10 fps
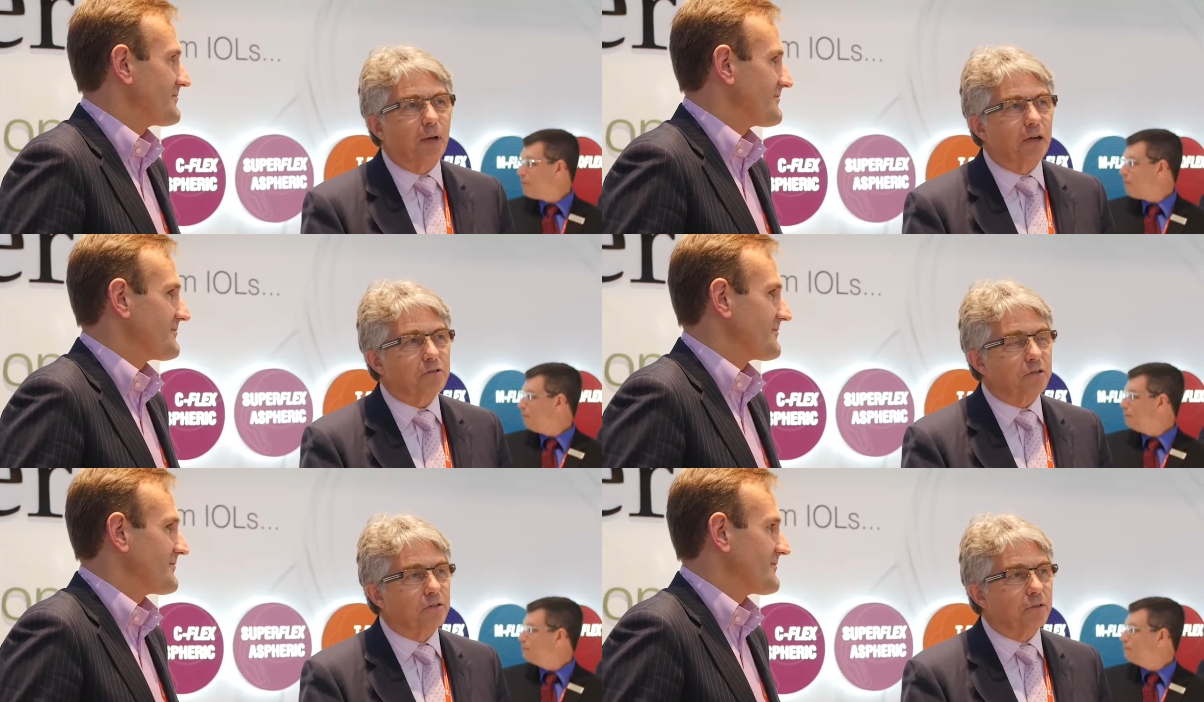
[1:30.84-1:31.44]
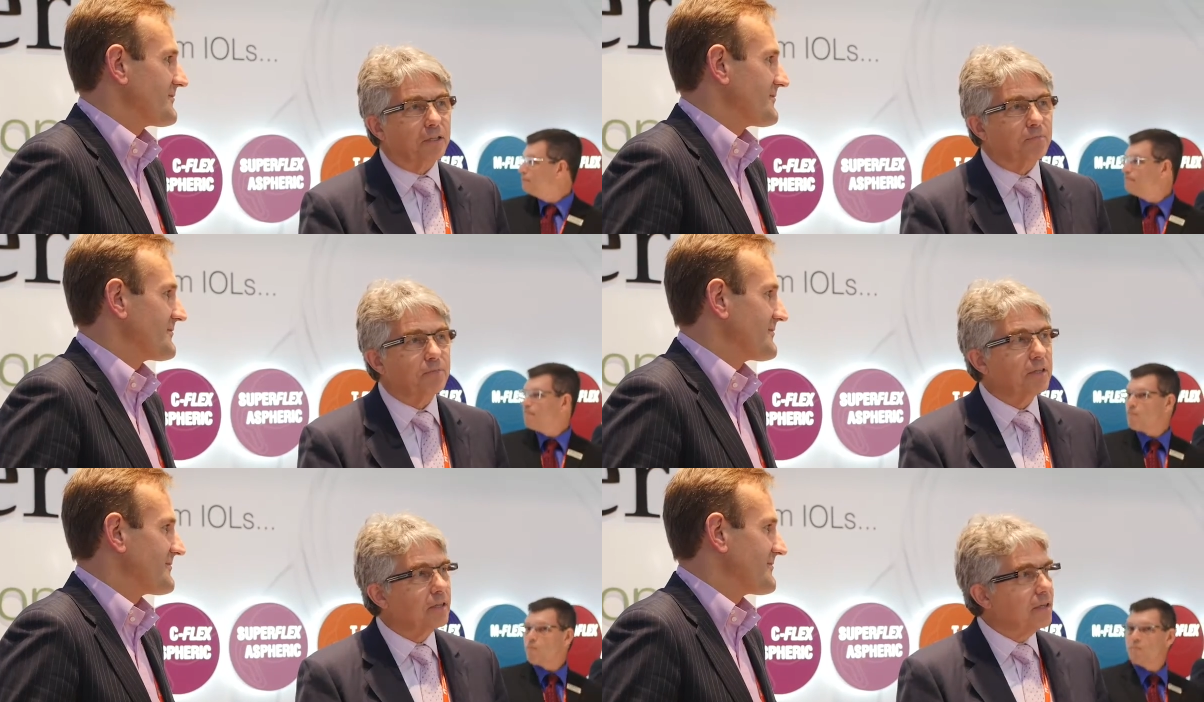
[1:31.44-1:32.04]
Speaker 1: better surgery.
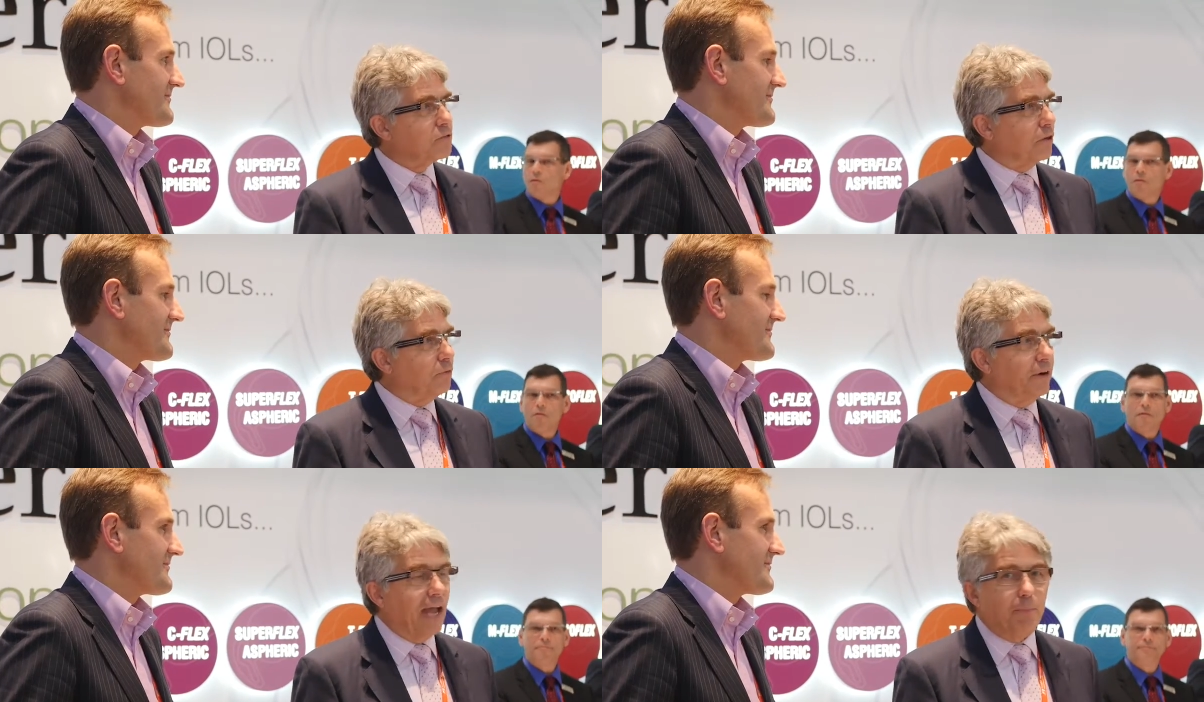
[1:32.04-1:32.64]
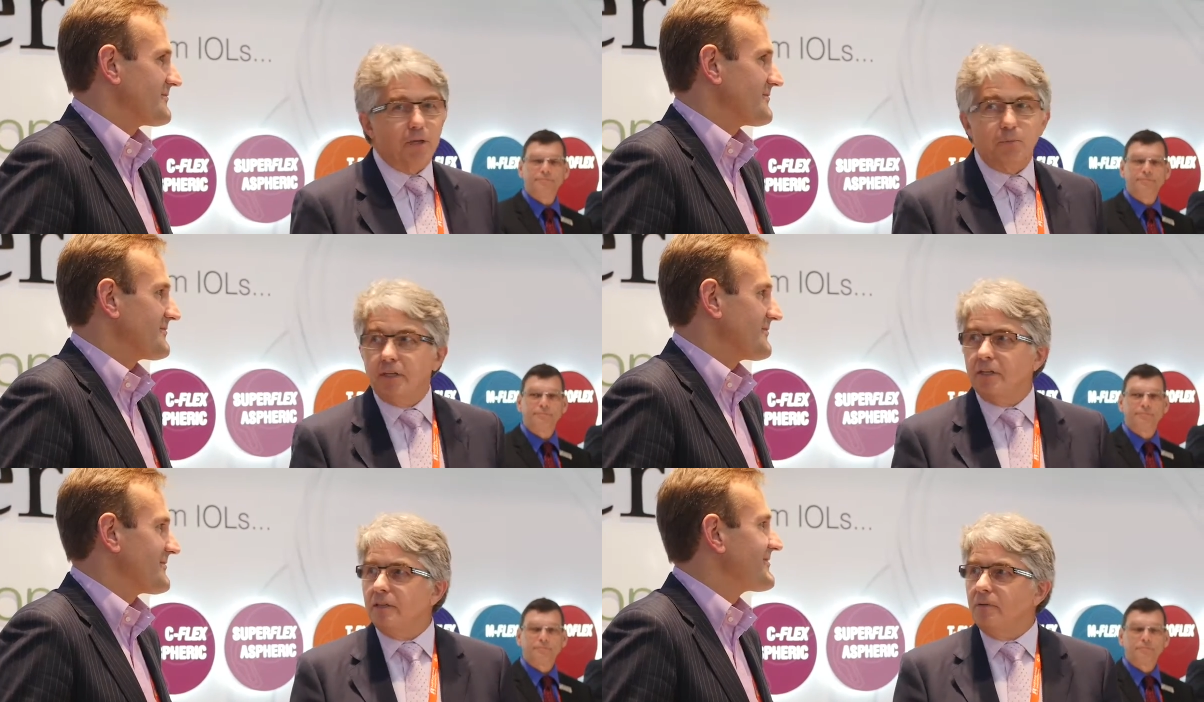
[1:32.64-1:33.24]
So I'm very happy to
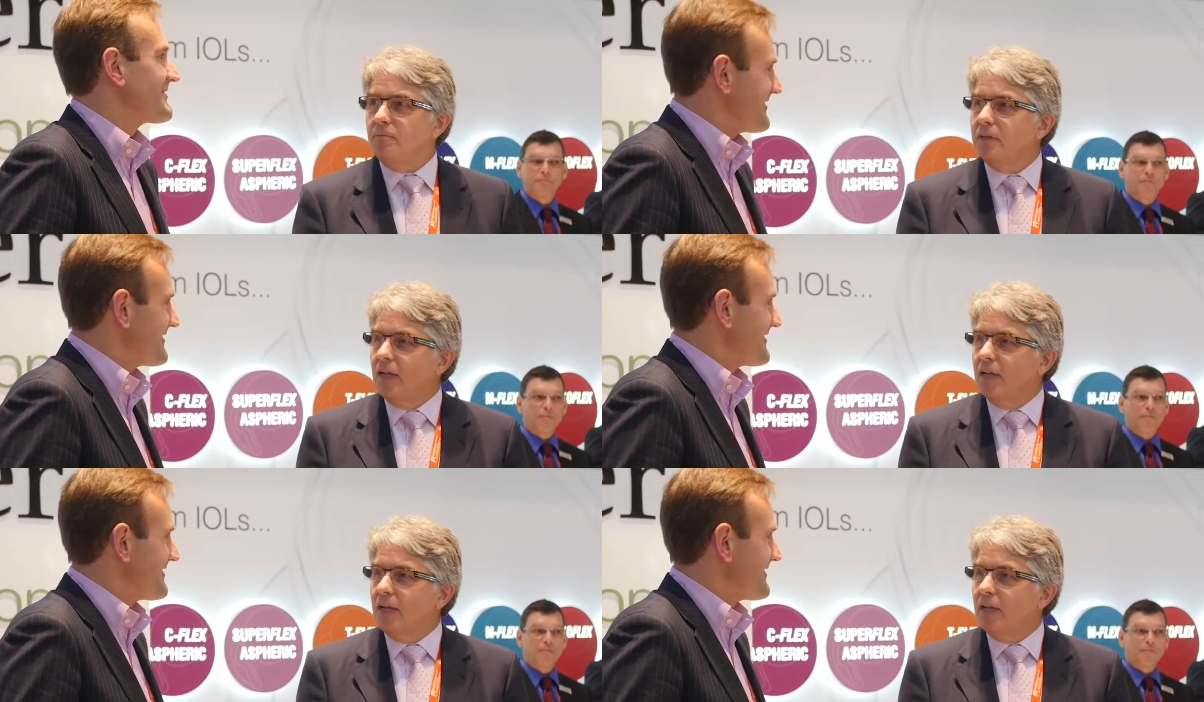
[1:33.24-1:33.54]
be here.